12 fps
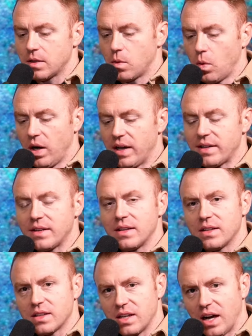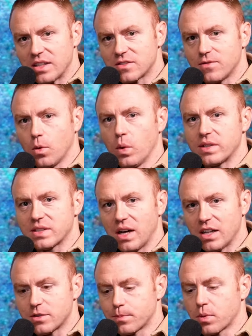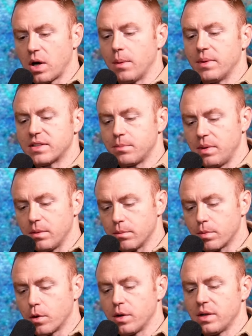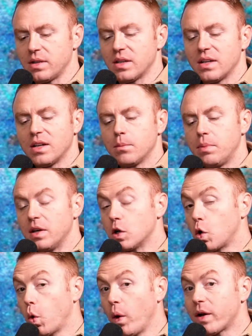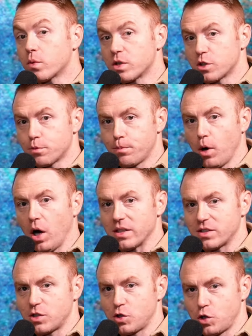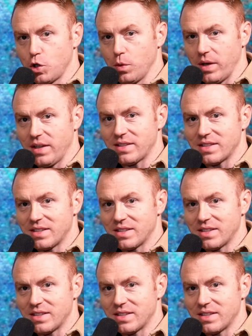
One, God's voice, God's promise, being burdened, being quick response to it,